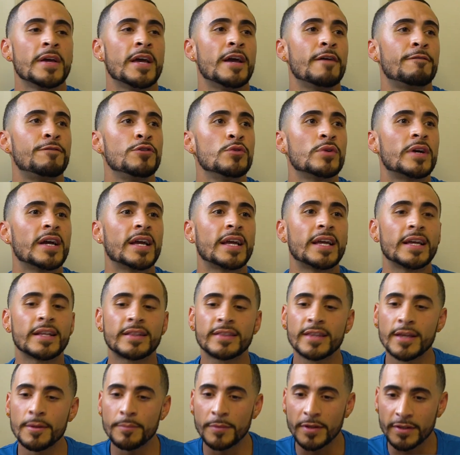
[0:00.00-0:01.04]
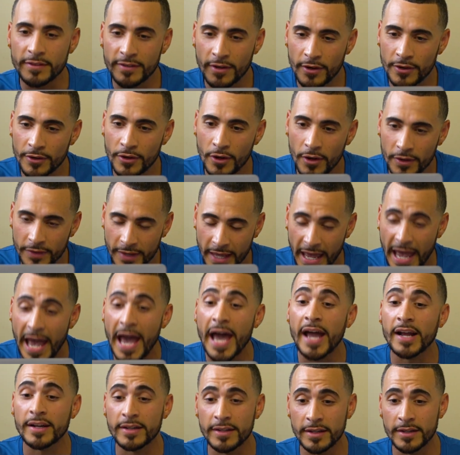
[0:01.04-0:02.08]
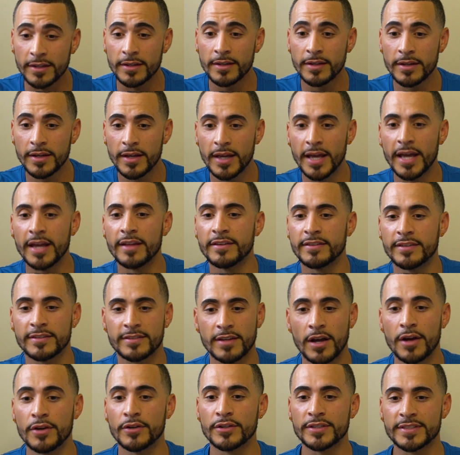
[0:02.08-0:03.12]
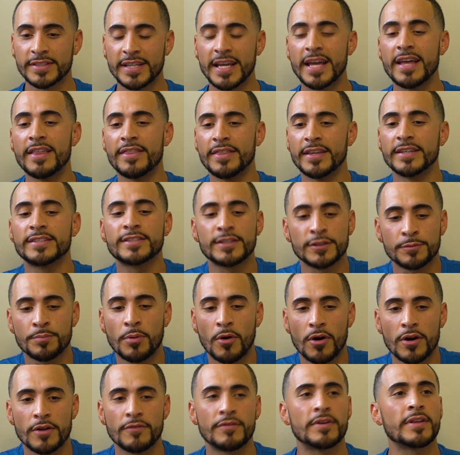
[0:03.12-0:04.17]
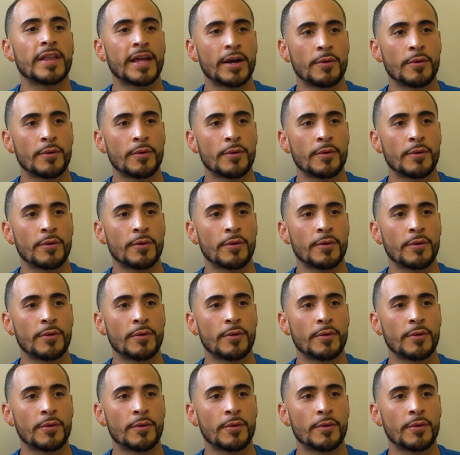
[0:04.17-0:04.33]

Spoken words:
if you can get them to turn on the acting and just understand this is part of it.